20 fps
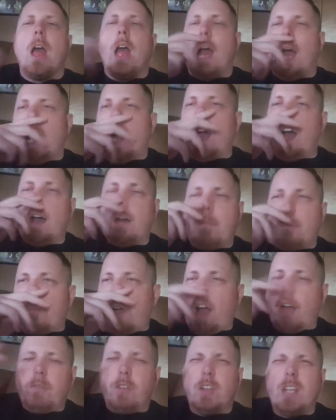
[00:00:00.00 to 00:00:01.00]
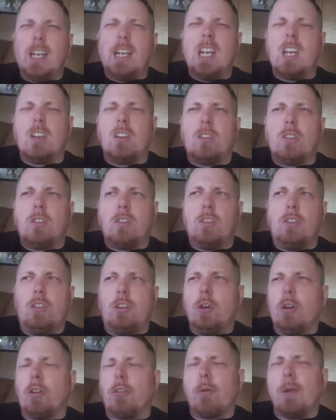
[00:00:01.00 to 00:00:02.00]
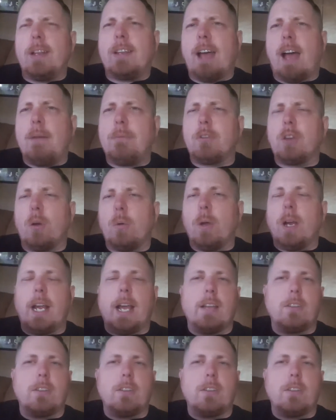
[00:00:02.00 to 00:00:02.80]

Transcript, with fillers: Um, I've seen it two or three times already.